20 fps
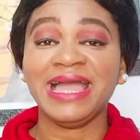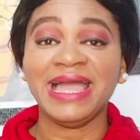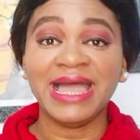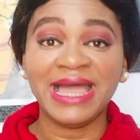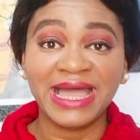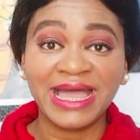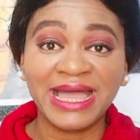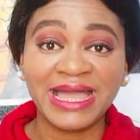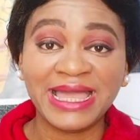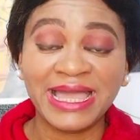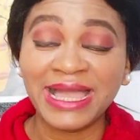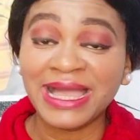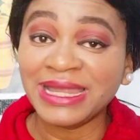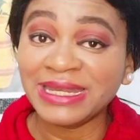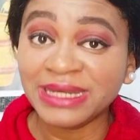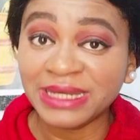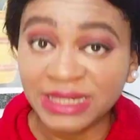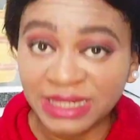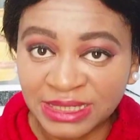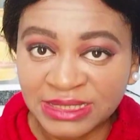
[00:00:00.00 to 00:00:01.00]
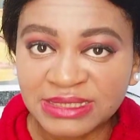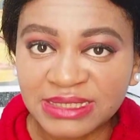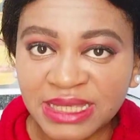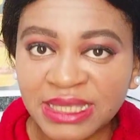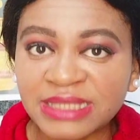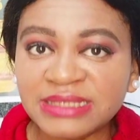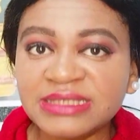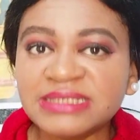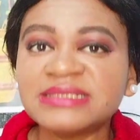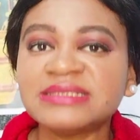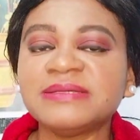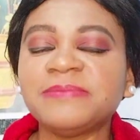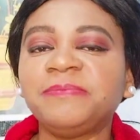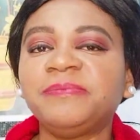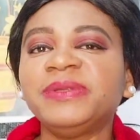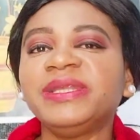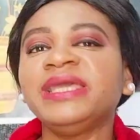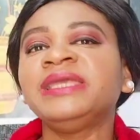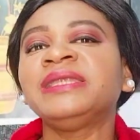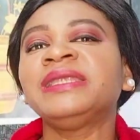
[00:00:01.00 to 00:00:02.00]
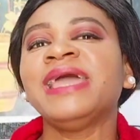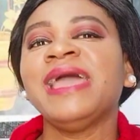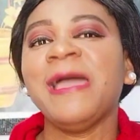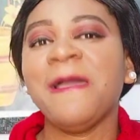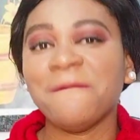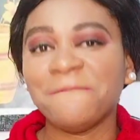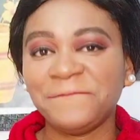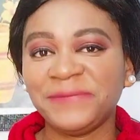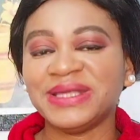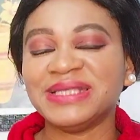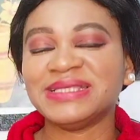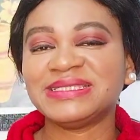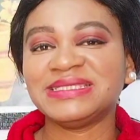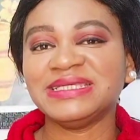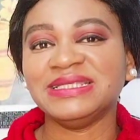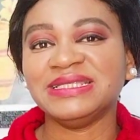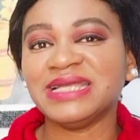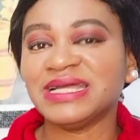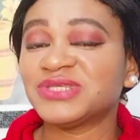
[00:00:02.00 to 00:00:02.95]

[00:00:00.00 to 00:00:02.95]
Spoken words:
a disciplined person.